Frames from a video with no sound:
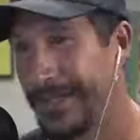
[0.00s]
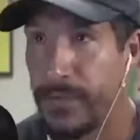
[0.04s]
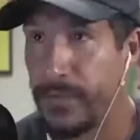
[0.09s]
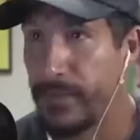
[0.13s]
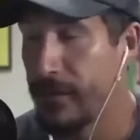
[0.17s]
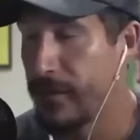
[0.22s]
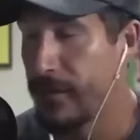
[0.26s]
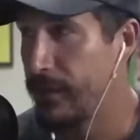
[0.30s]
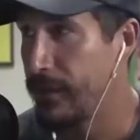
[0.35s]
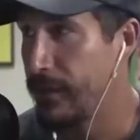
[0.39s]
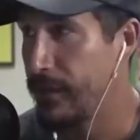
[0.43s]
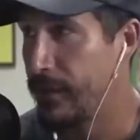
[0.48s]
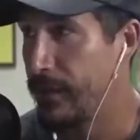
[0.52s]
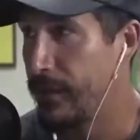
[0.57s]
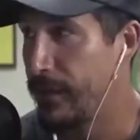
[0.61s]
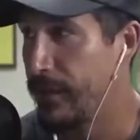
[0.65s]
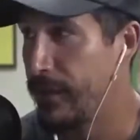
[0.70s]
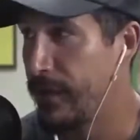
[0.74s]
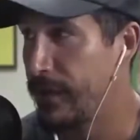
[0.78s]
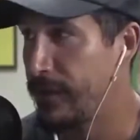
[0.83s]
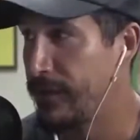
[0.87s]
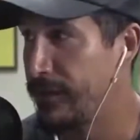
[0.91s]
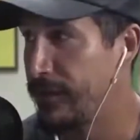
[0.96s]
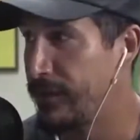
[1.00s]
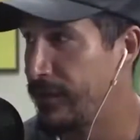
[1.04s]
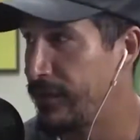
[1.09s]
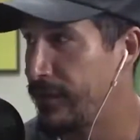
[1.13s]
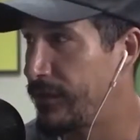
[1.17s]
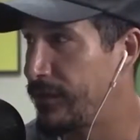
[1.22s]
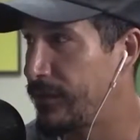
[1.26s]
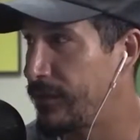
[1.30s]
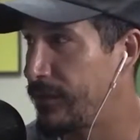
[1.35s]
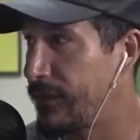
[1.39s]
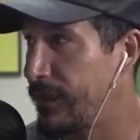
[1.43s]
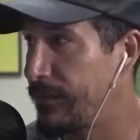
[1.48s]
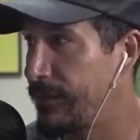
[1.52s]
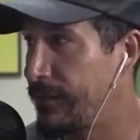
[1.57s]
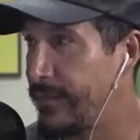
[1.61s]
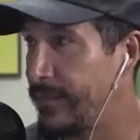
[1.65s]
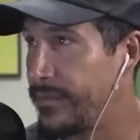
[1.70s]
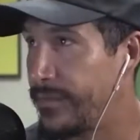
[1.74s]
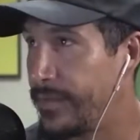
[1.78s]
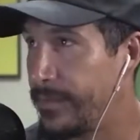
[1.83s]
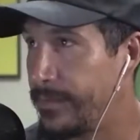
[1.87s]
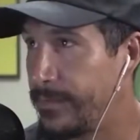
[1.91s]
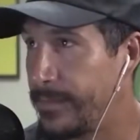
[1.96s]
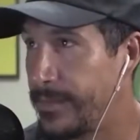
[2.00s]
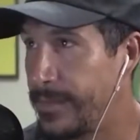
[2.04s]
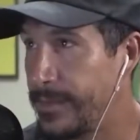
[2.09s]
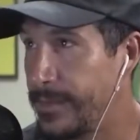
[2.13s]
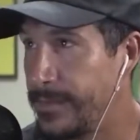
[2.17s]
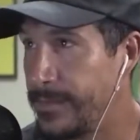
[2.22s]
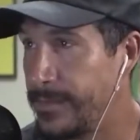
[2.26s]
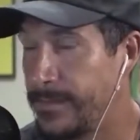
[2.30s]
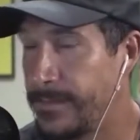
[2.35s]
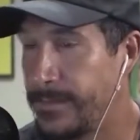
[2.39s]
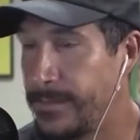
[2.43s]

do our thoughts and wrap this up then?